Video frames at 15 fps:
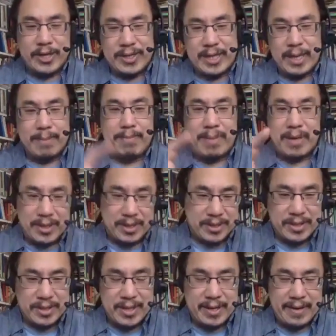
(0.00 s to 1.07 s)
can build
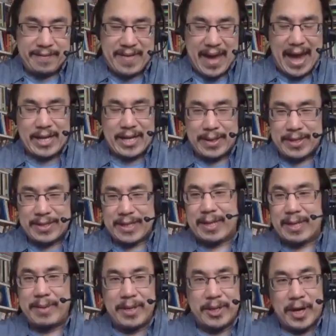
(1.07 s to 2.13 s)
factories, that
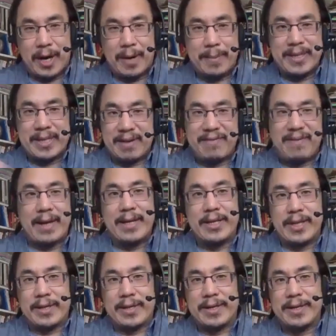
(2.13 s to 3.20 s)
can build armies, can fight each
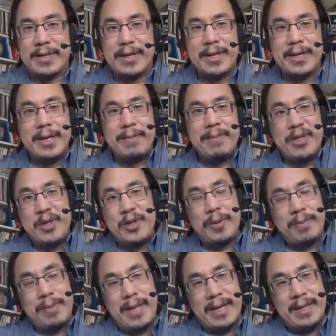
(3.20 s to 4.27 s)
other. But you
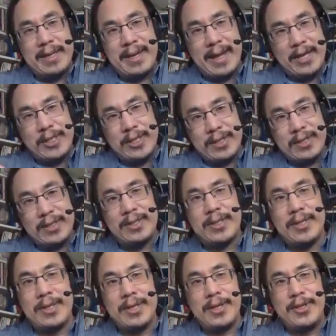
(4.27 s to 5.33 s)
don't play the nations.
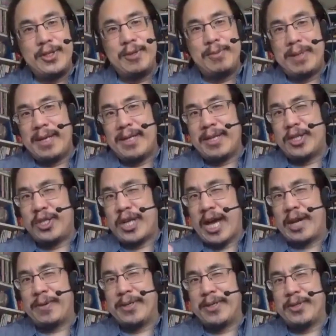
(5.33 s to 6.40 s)
You play the
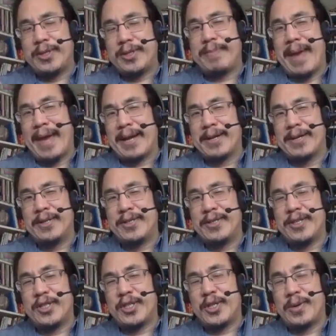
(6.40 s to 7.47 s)
shadowy Swiss bankers
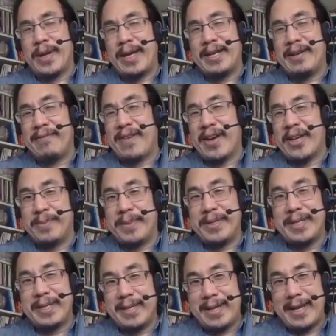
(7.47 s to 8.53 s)
that trade
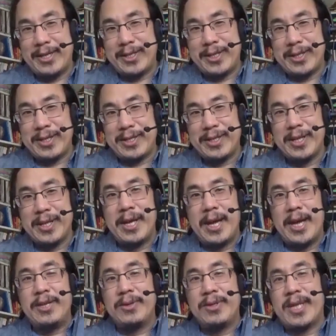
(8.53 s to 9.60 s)
investments in the nations,
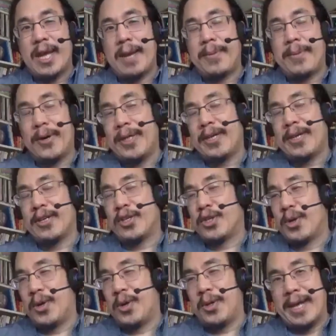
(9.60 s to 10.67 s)
and you temporarily
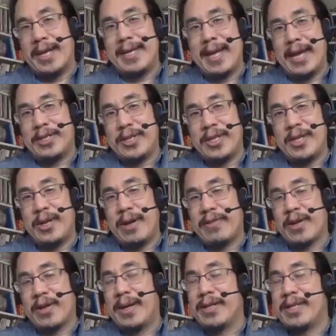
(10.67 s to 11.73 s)
control any nation that you have
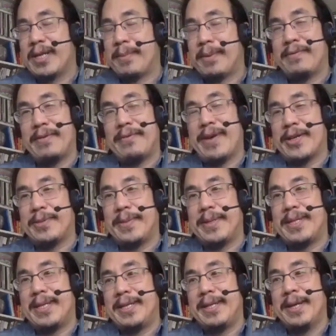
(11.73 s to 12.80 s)
the greatest number of
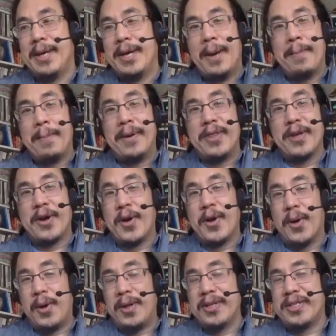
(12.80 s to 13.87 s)
investments in. But the
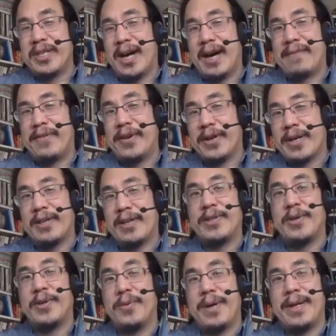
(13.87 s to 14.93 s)
goal is not for your country
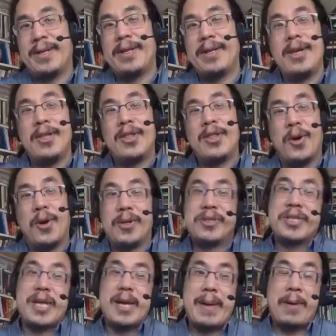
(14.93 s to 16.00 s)
to win. The goal is
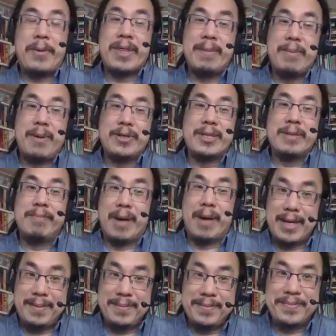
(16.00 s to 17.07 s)
to come out with the most
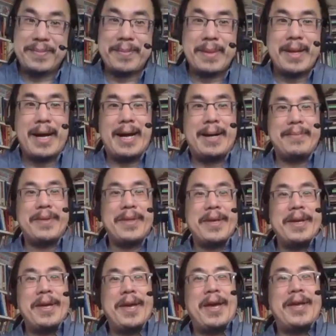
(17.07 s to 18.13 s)
money. And
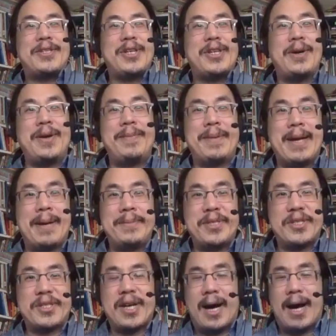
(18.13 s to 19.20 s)
so it becomes
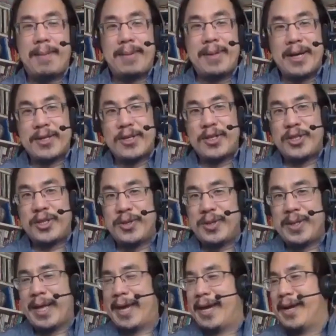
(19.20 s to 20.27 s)
this complex
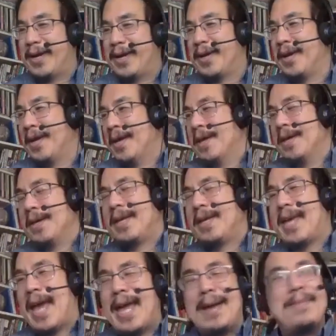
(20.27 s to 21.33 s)
2-layer
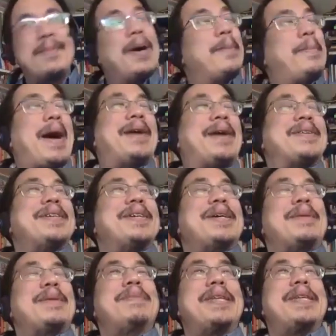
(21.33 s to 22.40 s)
game about
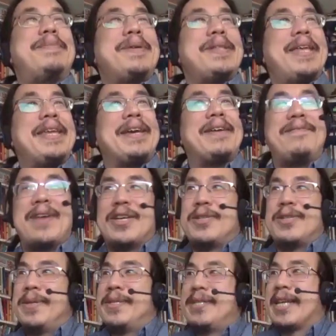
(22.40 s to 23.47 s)
manipulating
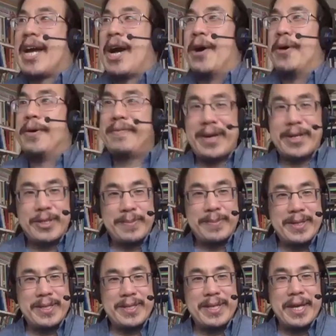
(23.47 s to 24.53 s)
investments and
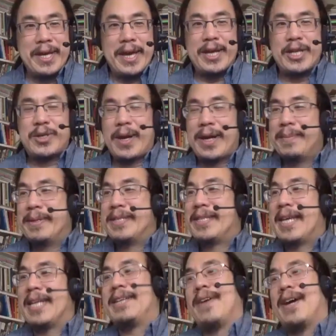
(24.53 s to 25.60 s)
co-investments and trying to
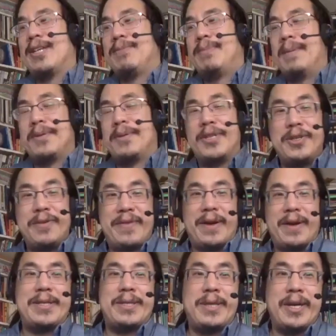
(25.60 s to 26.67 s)
incentivize people to do
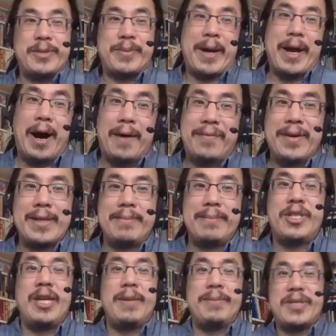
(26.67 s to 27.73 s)
various things by offering them
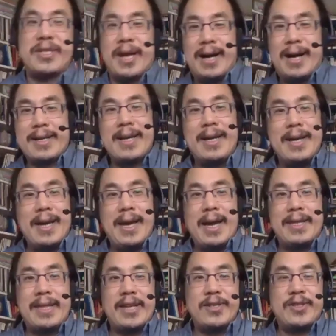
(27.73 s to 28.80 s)
cheap stock
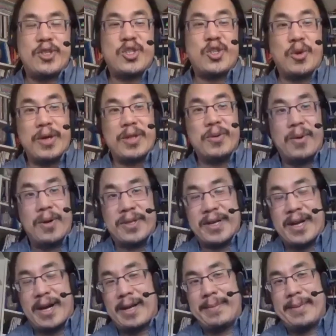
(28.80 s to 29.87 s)
and then destroying the world
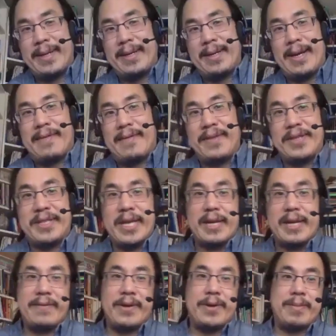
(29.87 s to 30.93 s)
economy for the sake
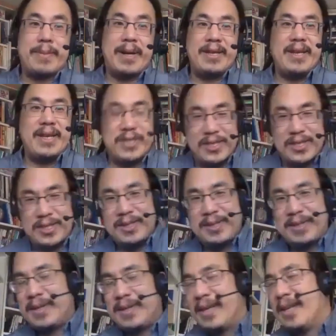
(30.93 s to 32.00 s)
of your own money. It's
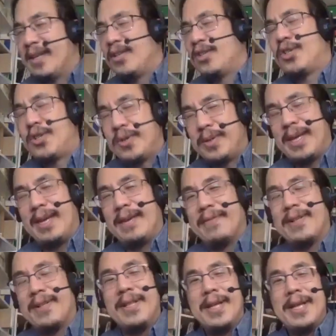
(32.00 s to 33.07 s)
truly
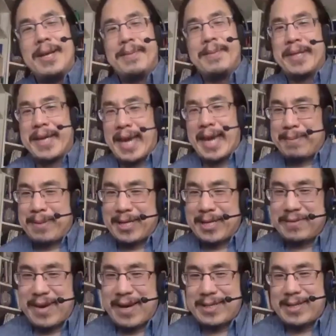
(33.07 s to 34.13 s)
evil, but the gameplay is
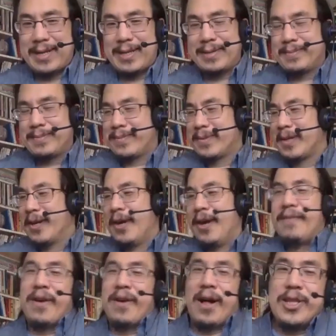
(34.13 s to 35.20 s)
fascinating.
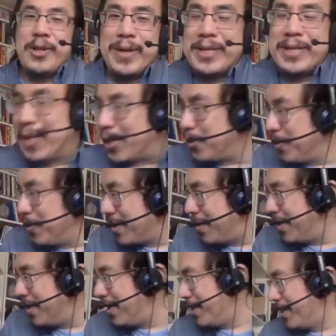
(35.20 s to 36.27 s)
For all you intellectuals
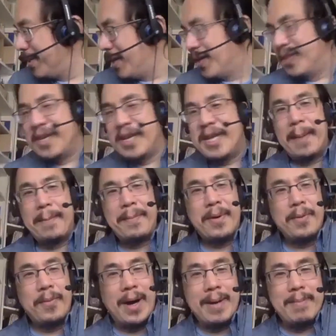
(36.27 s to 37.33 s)
out here, the
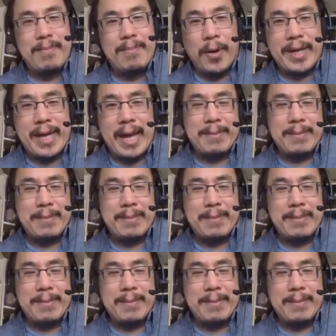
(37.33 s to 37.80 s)
#1 board game